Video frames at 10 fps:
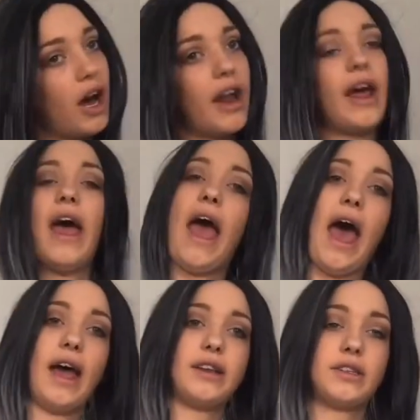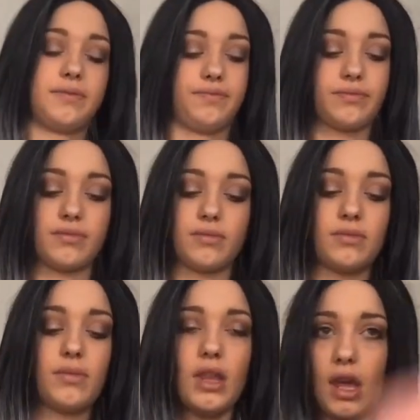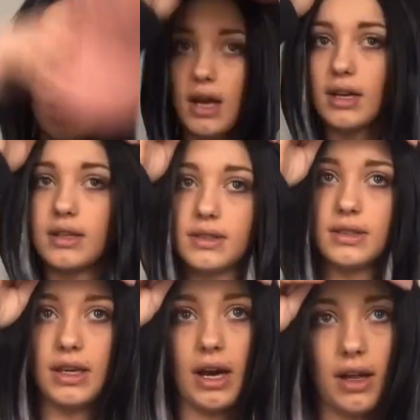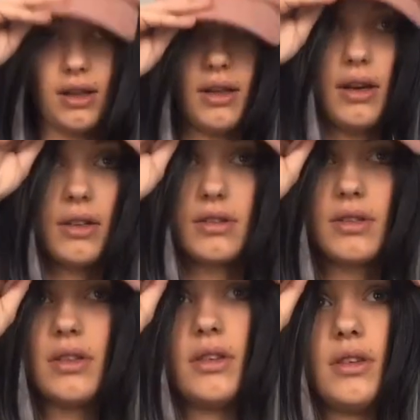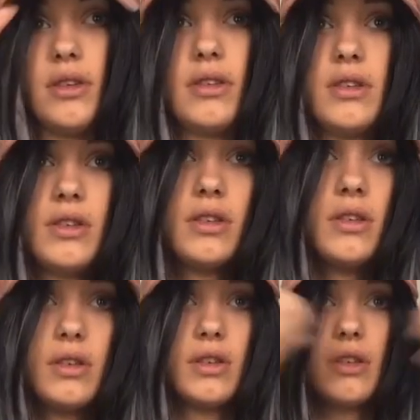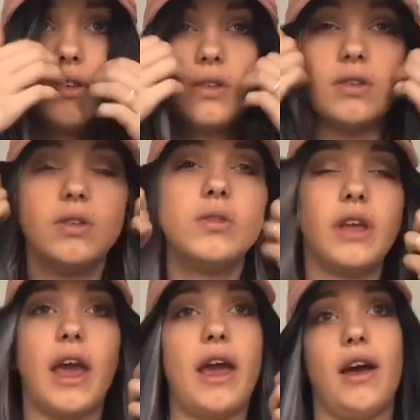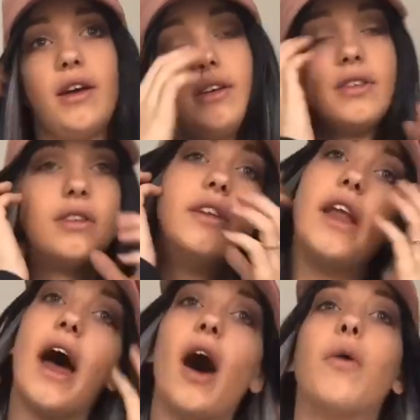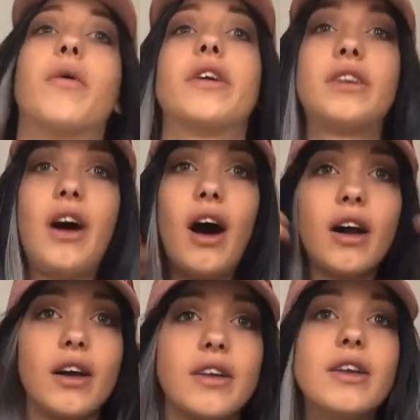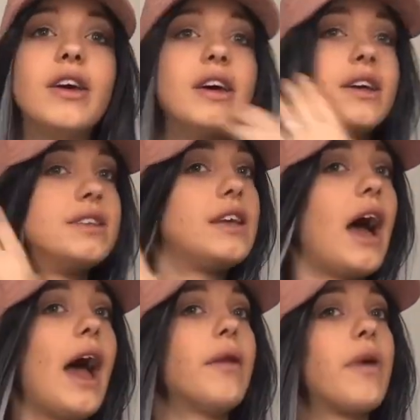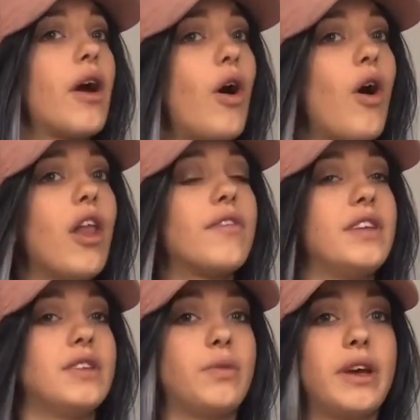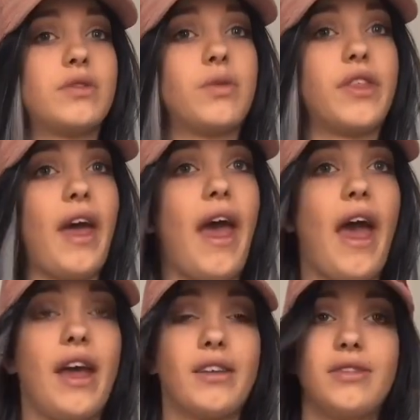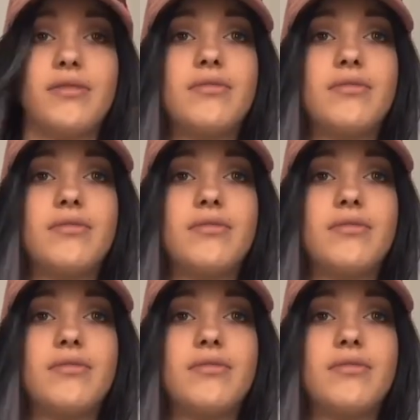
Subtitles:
on a hat, see how it looks. Ooh yeah, now we're talking. See, I'd wear all of these wigs with a hat